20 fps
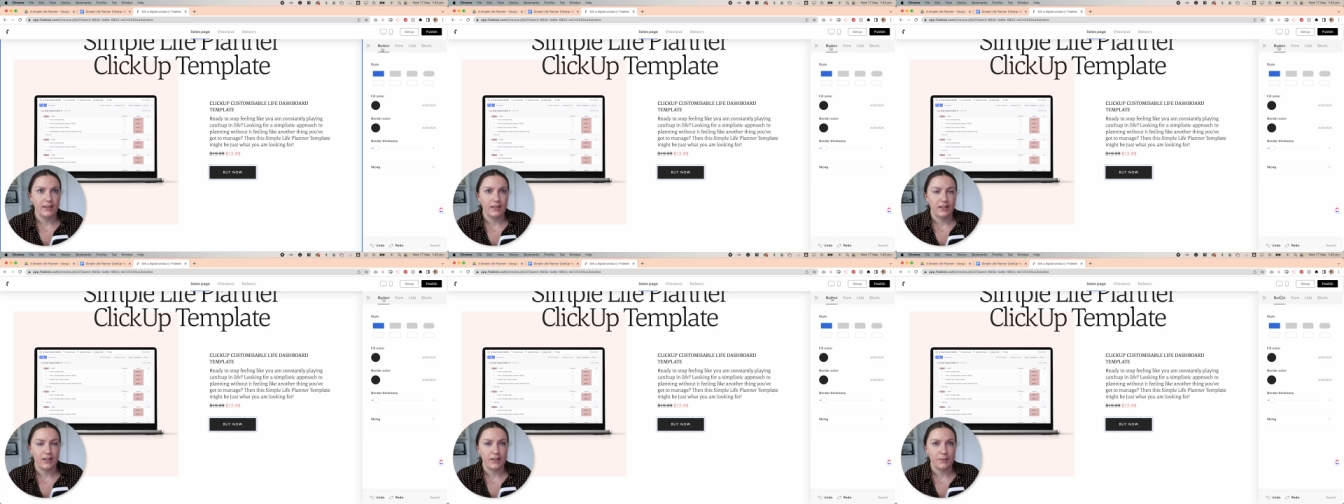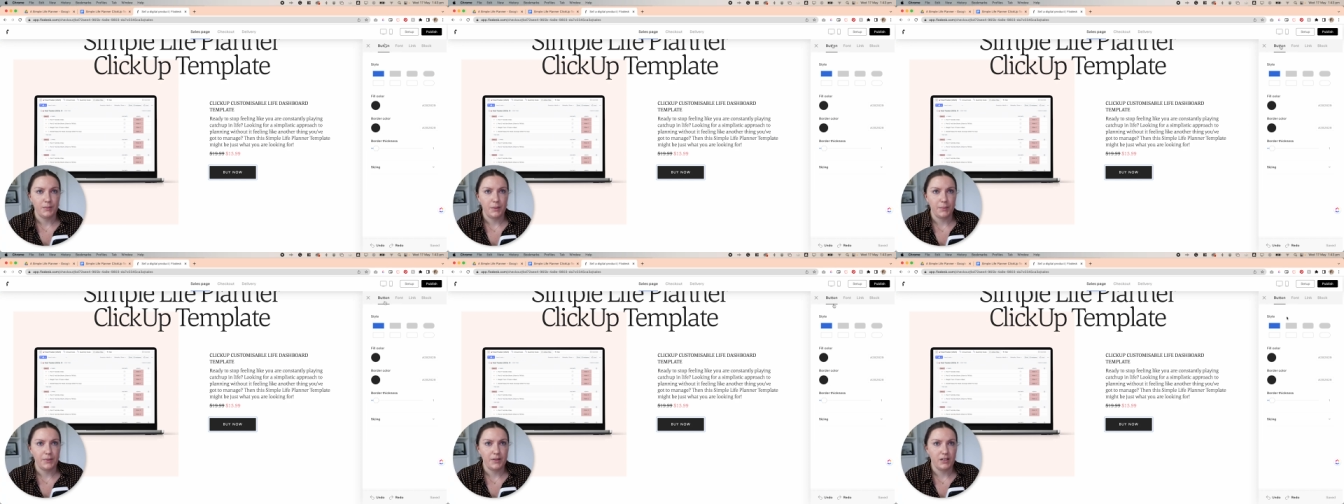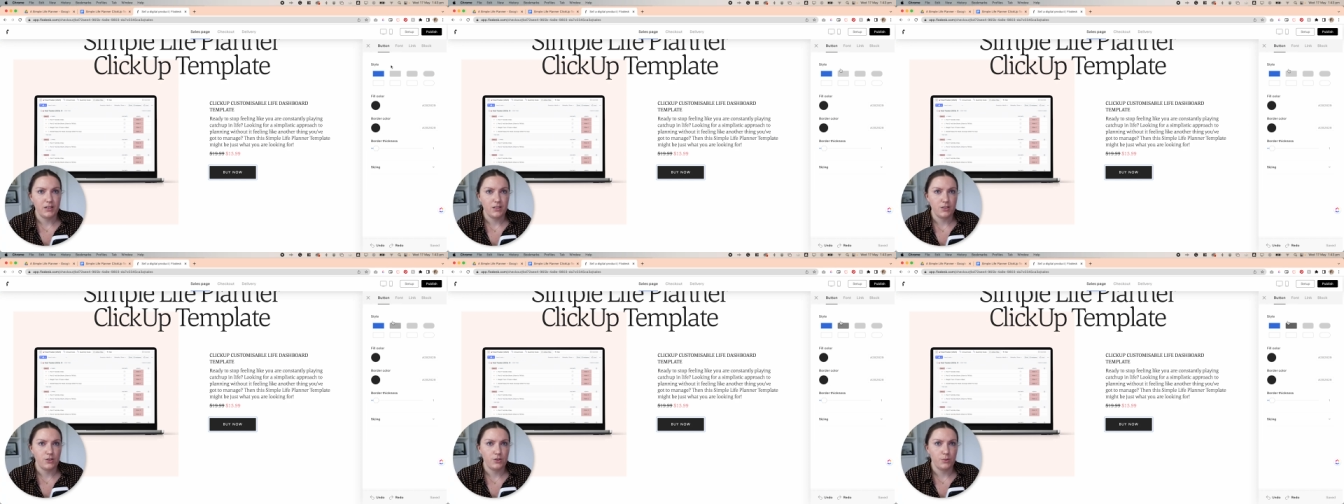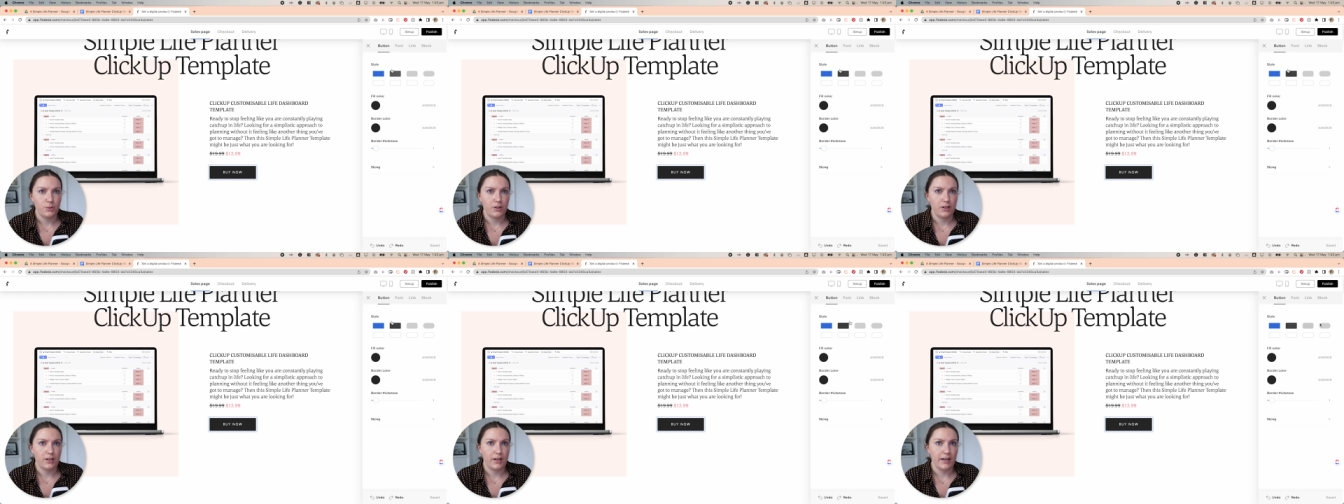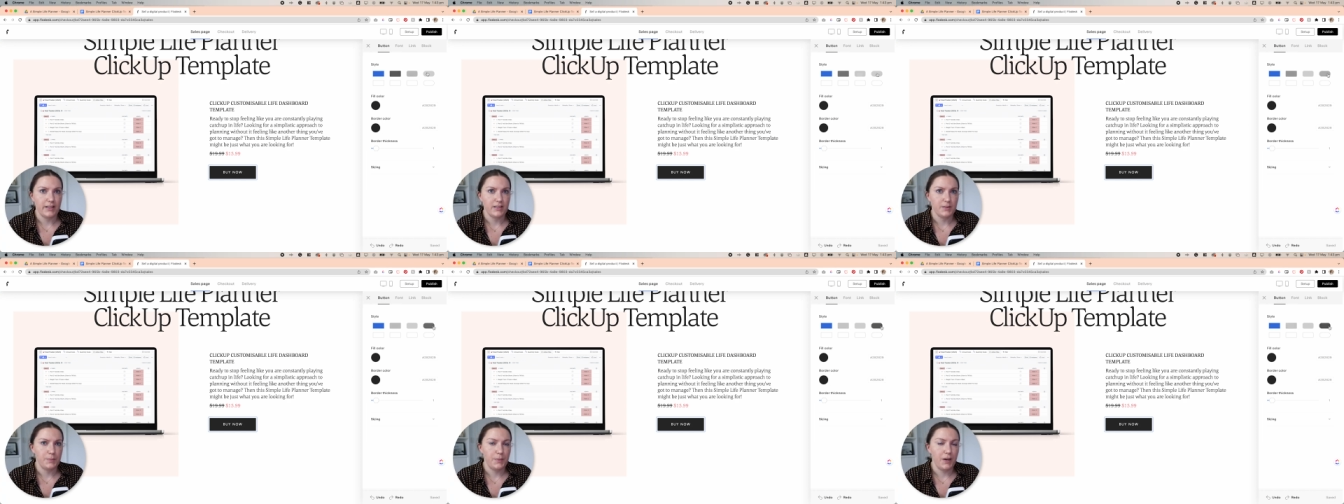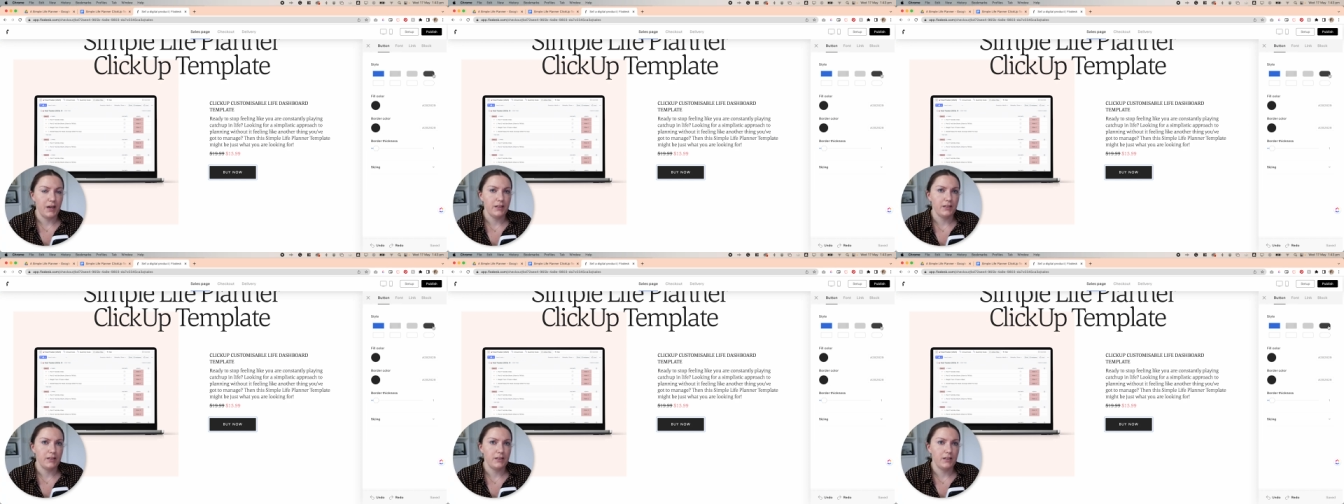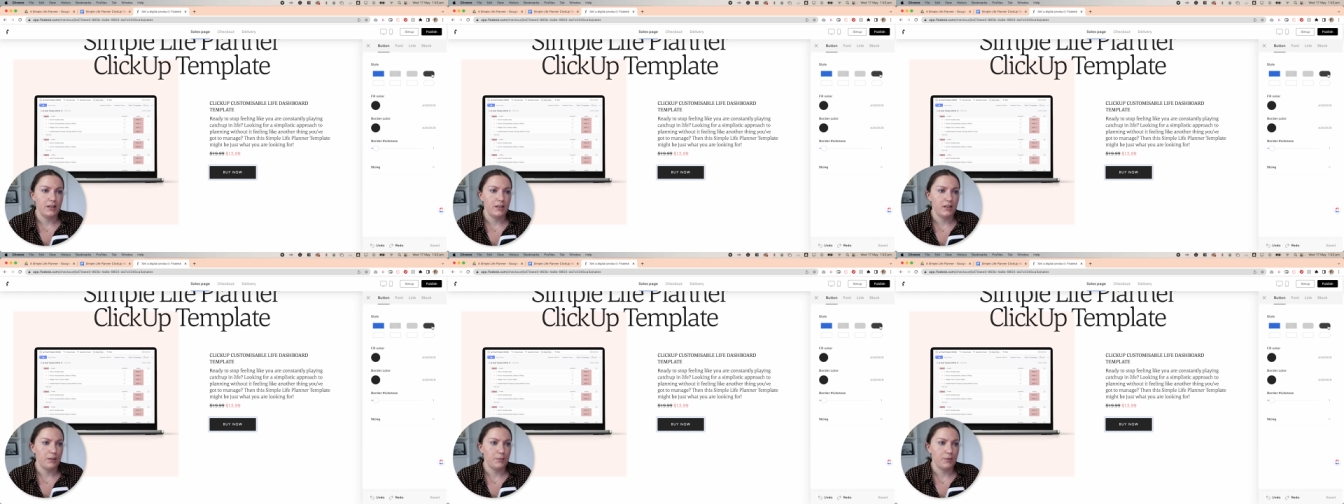and then come up here to where it has
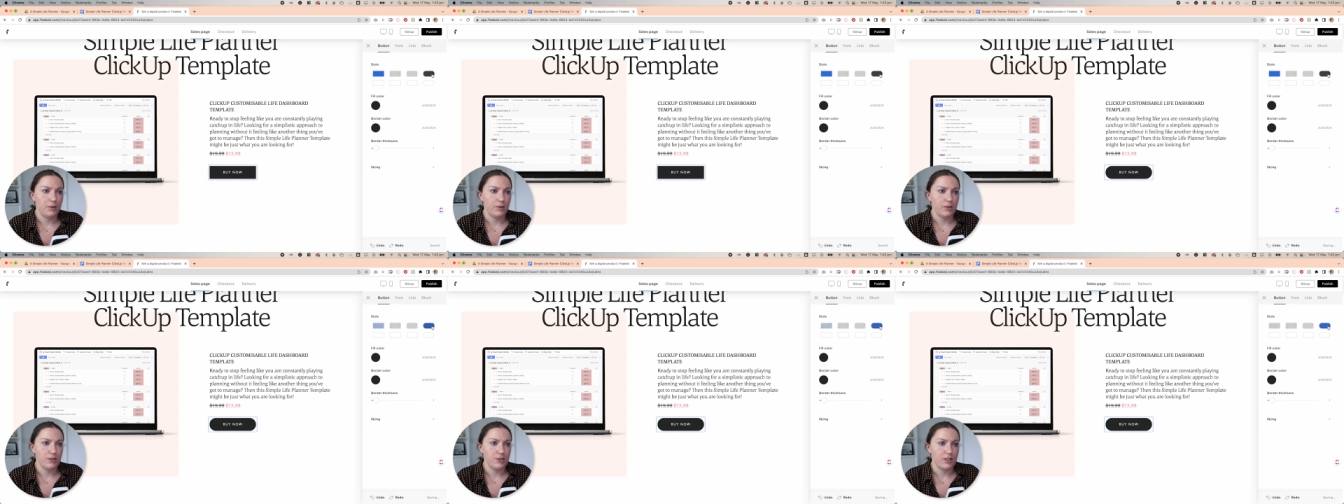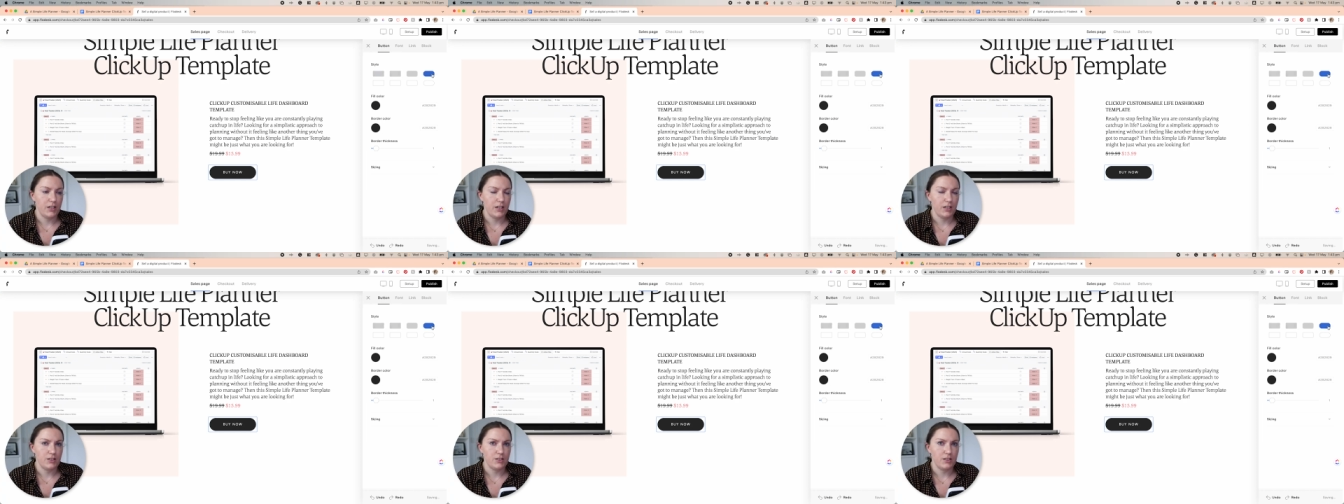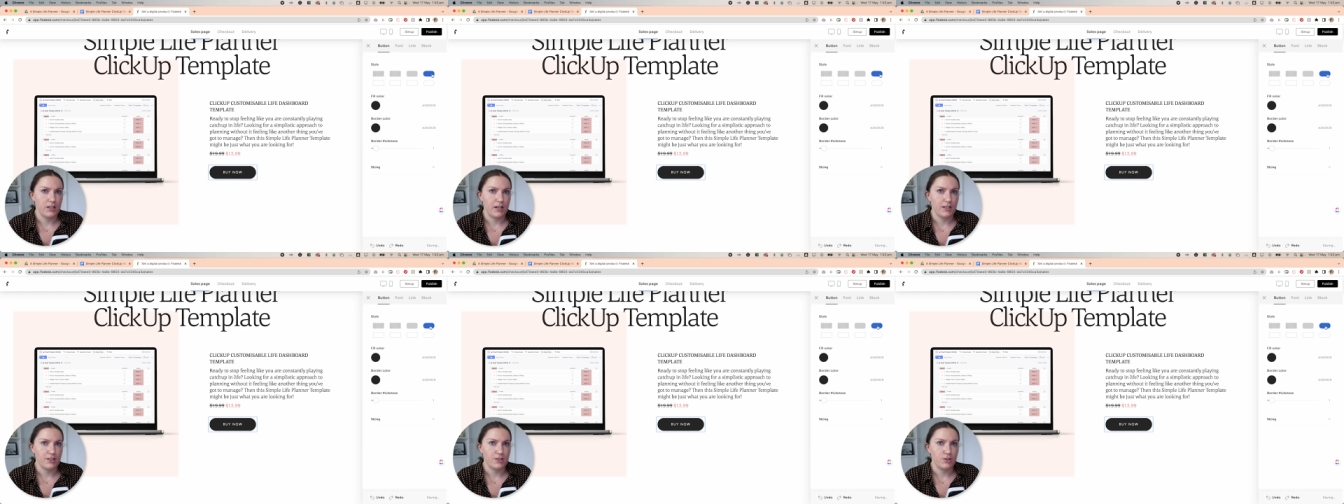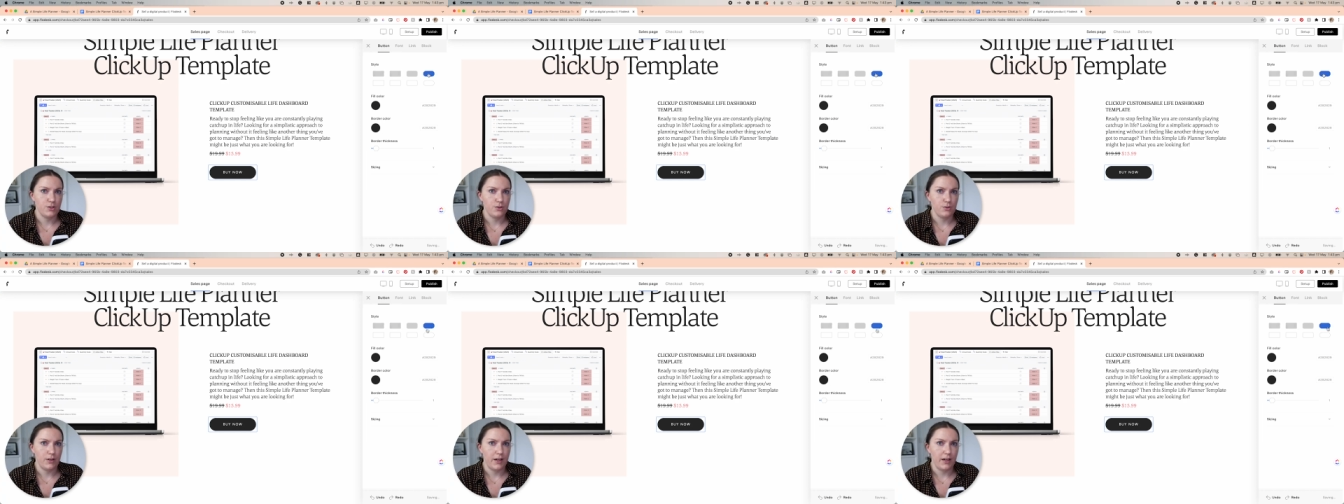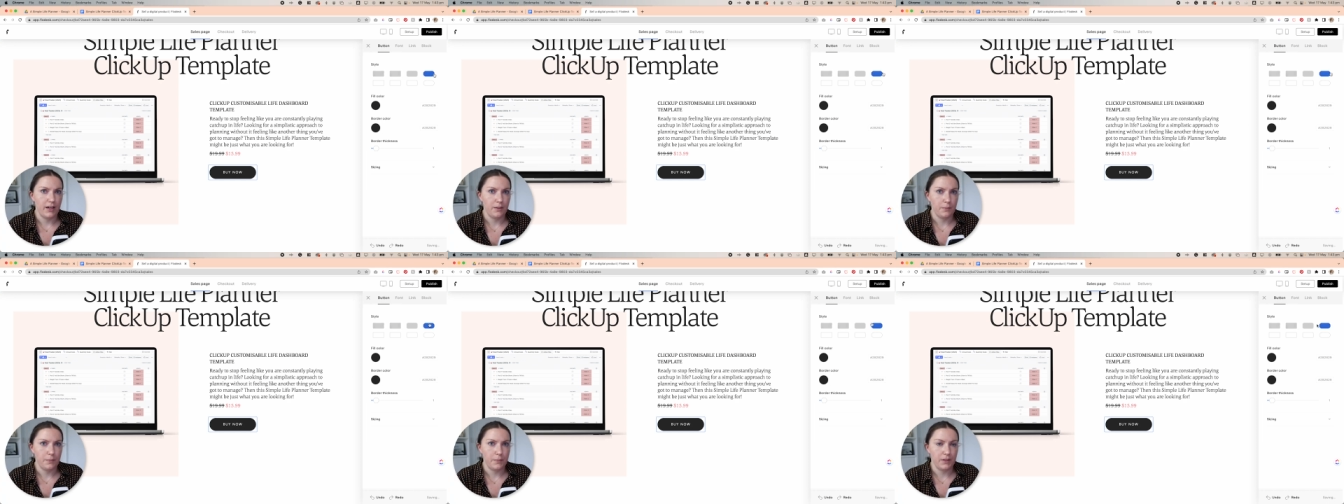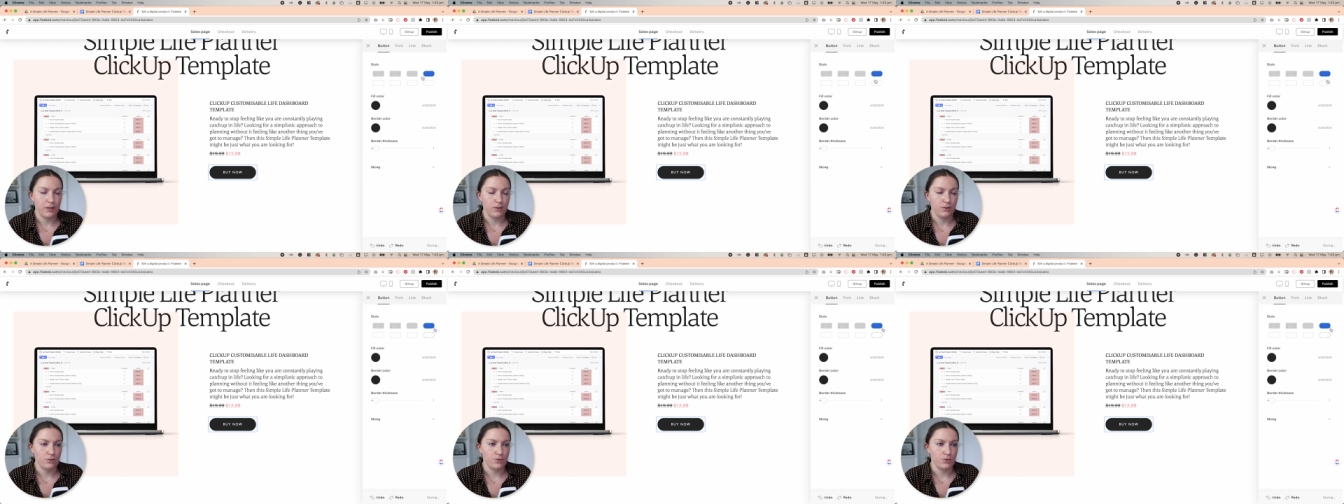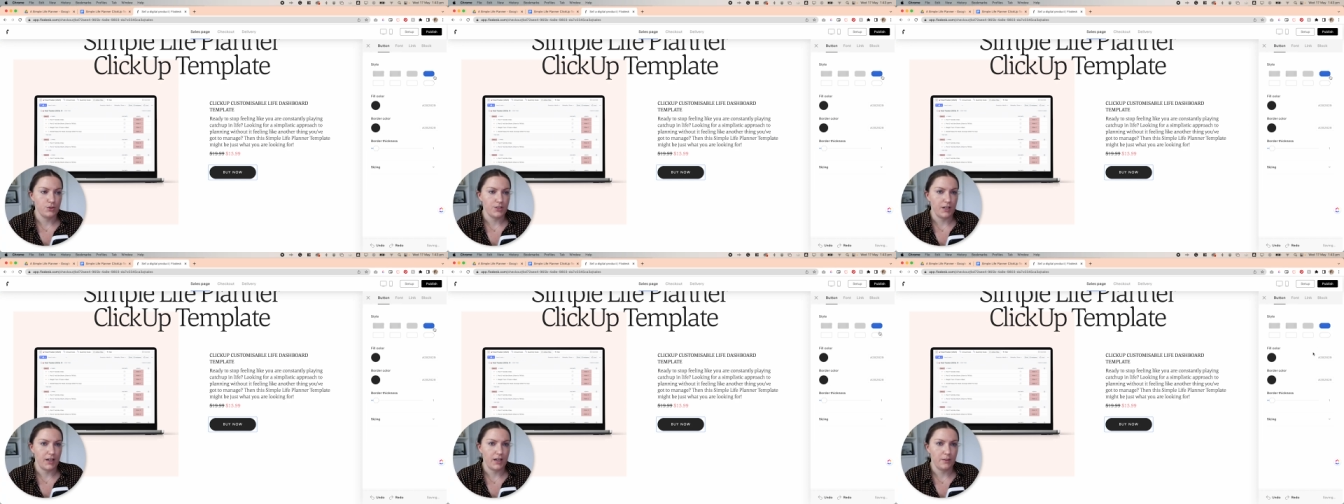button and I'm going to change that to a pill
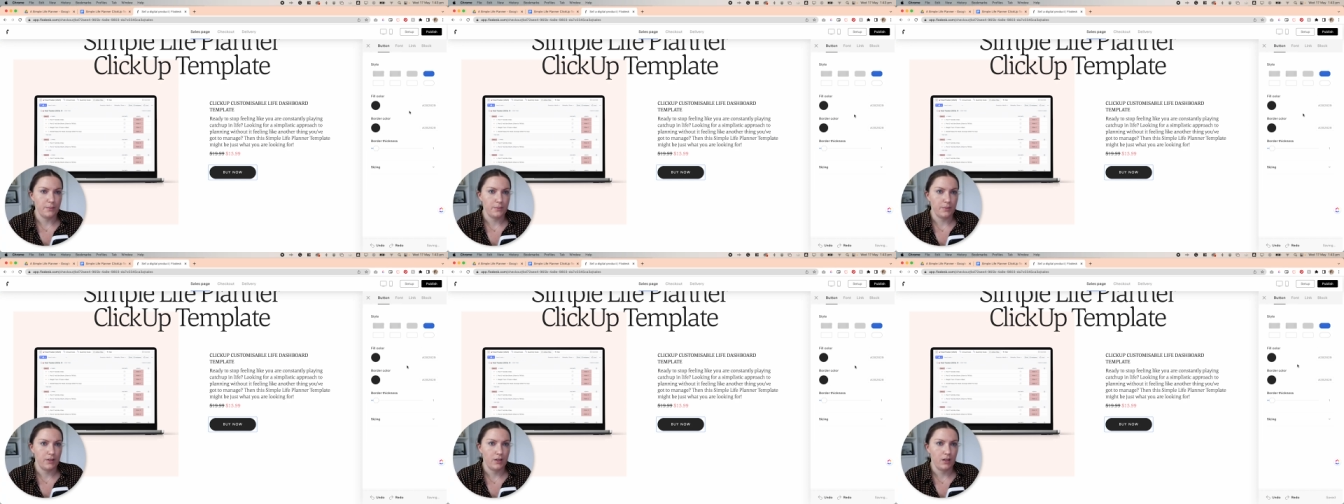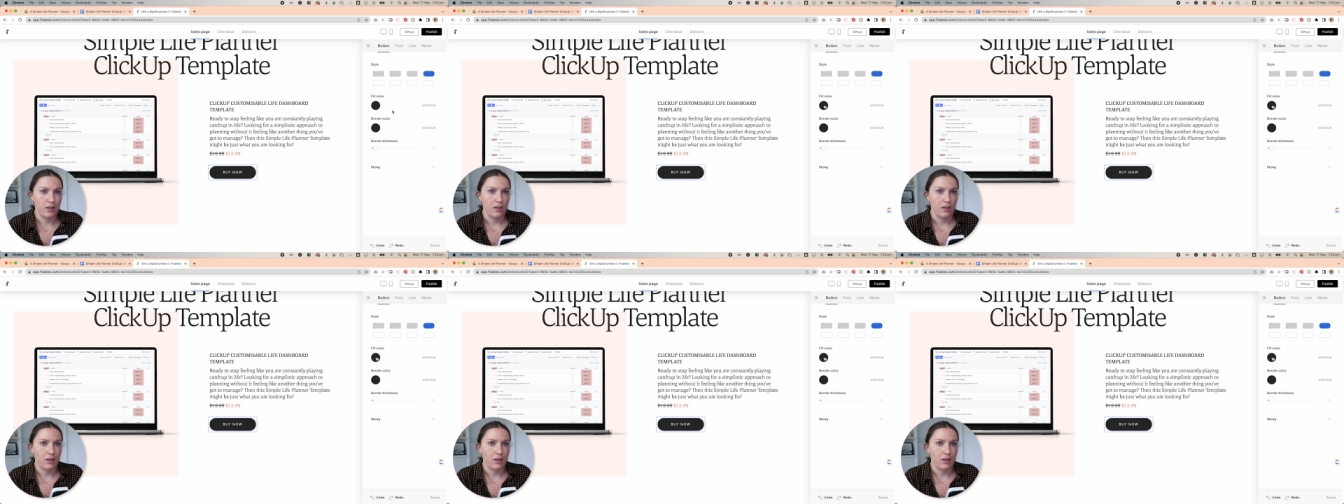shape